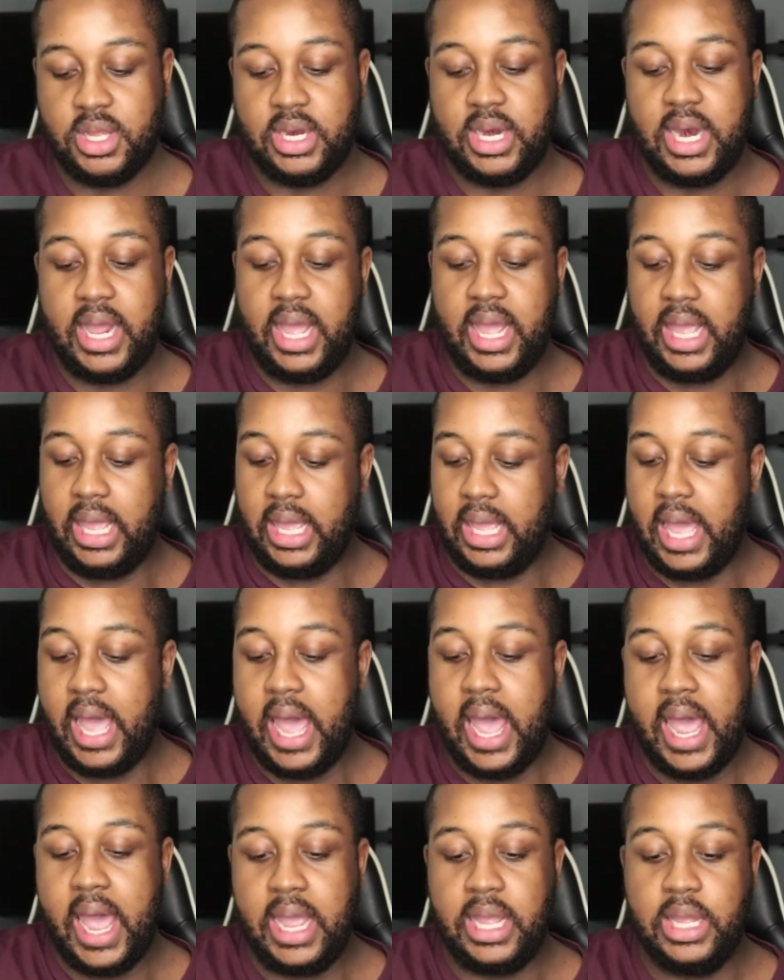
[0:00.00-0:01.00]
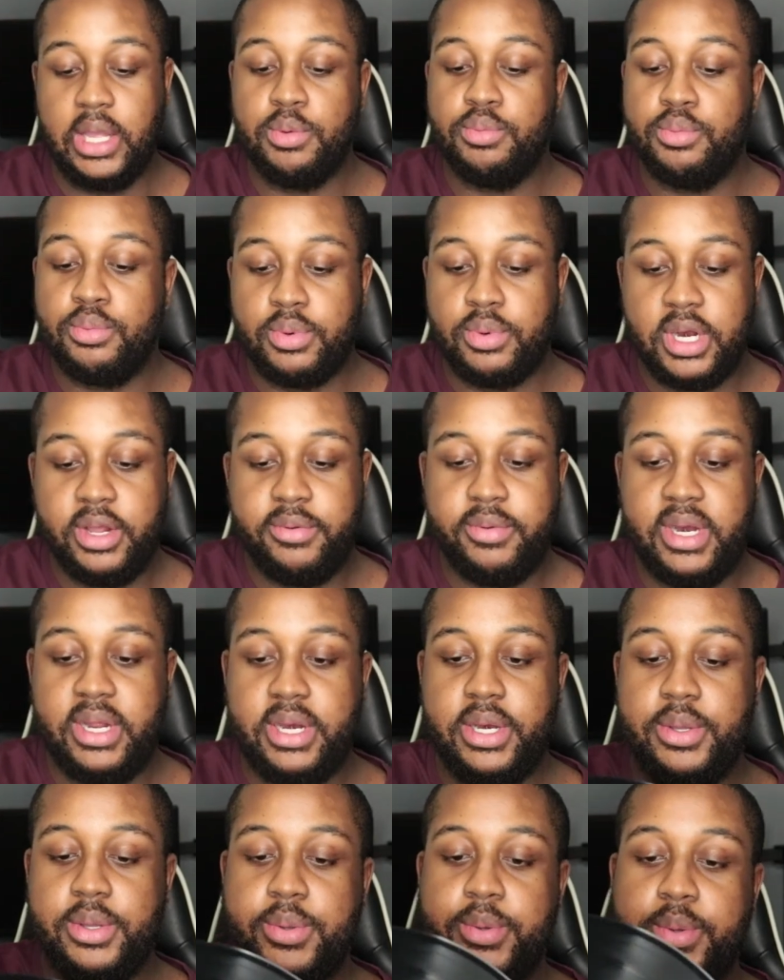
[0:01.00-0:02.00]
Like, I really, really
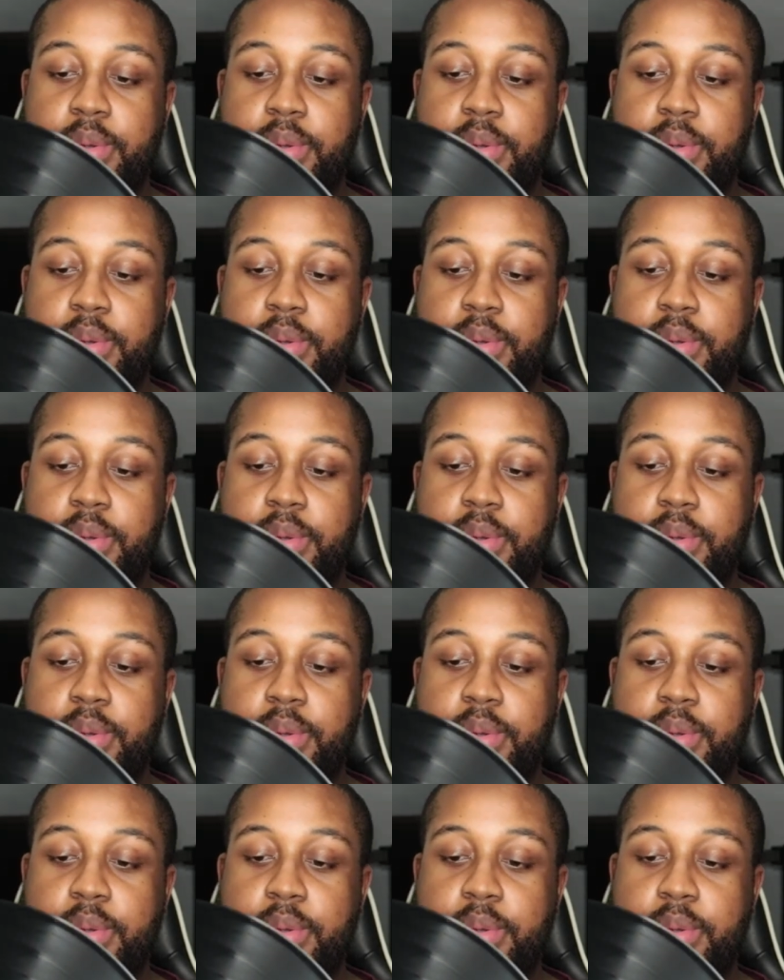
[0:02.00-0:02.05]
do.